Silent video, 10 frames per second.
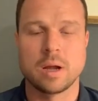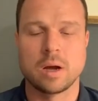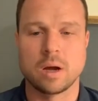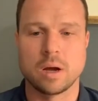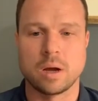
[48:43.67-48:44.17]

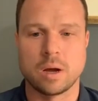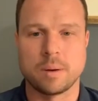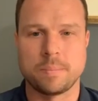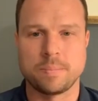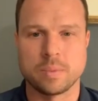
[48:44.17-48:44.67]

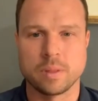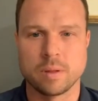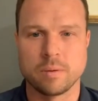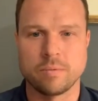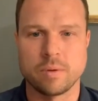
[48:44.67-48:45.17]
um,
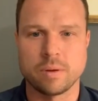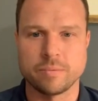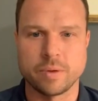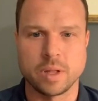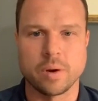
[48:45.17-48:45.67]

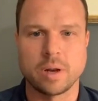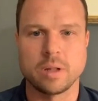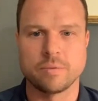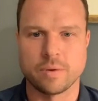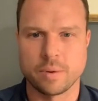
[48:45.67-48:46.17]
video editing,
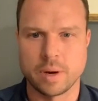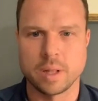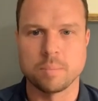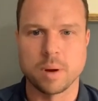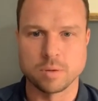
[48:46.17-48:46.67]
photo editing,
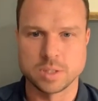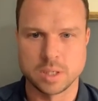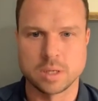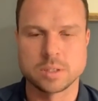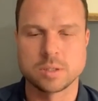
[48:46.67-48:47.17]
and posting
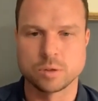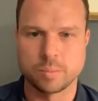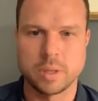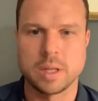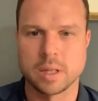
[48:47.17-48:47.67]
on social
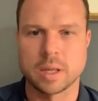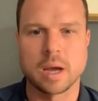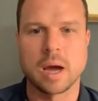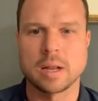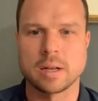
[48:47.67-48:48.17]
media. Like
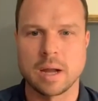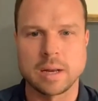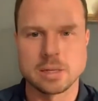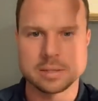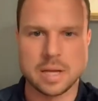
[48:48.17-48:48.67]
I, I
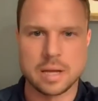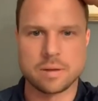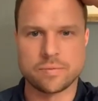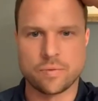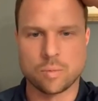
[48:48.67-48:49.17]
didn't take
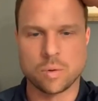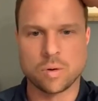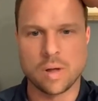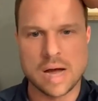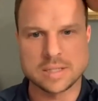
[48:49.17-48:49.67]
formal
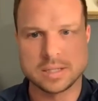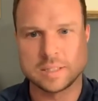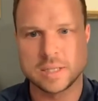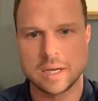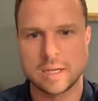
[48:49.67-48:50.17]
classes
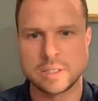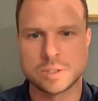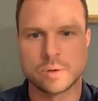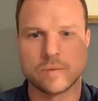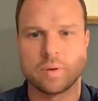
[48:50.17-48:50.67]
and it just
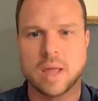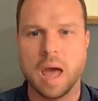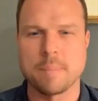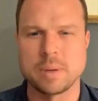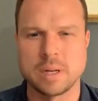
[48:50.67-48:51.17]
sort of like
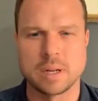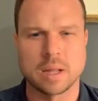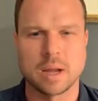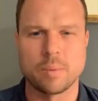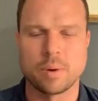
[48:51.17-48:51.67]
happened and like
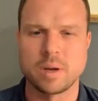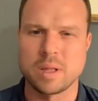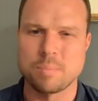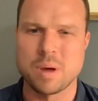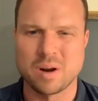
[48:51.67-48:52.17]
I wanted to get
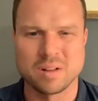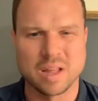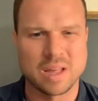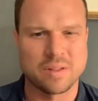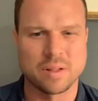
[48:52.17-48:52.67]
better. I didn't like
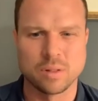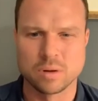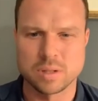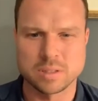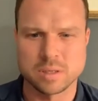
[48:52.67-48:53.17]
how that looked.
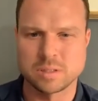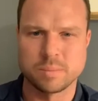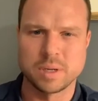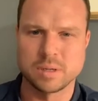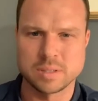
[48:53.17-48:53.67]
I saw
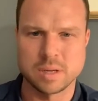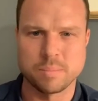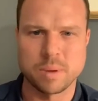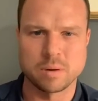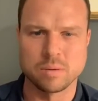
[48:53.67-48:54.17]
someone else had a
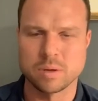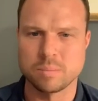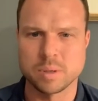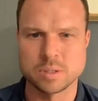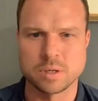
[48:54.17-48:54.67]
better looking
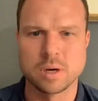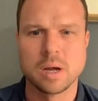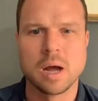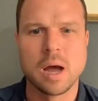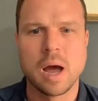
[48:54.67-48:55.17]
picture.
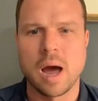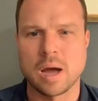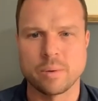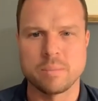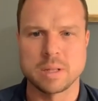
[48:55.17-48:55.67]
How
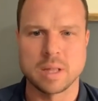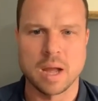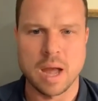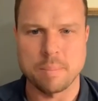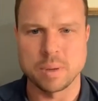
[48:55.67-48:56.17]
do I make that
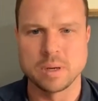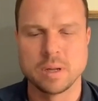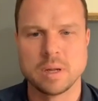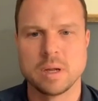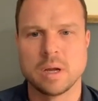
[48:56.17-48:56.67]
happen?
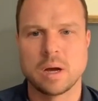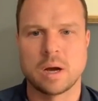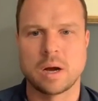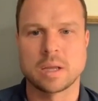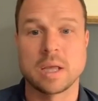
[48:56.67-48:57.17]

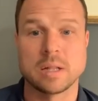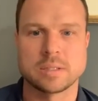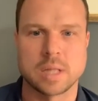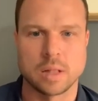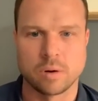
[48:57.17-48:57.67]
Uh, again, it's
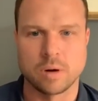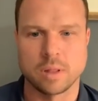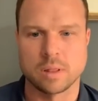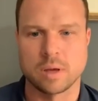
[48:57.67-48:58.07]
that learning thing.